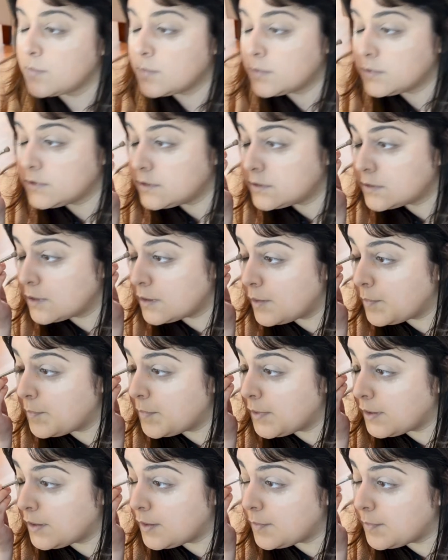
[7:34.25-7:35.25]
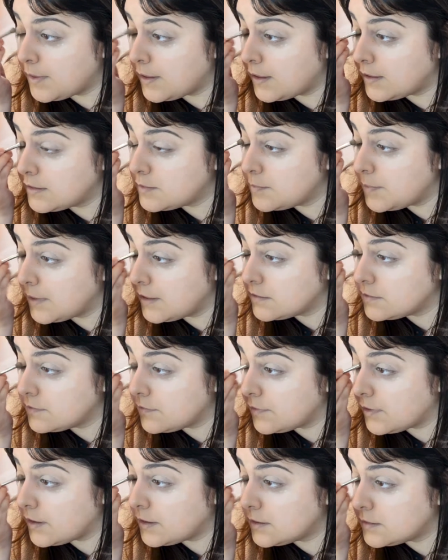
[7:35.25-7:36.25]
It's just going to build up a nice base
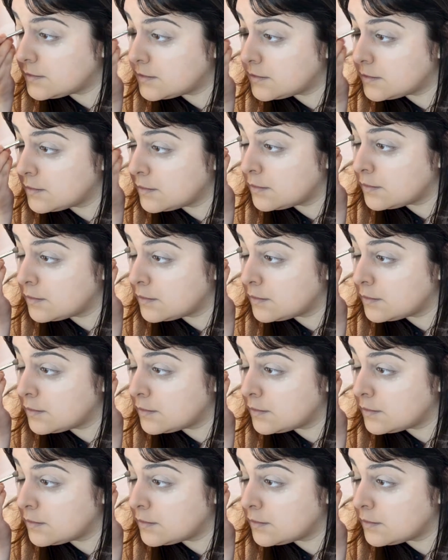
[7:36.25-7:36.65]
for us.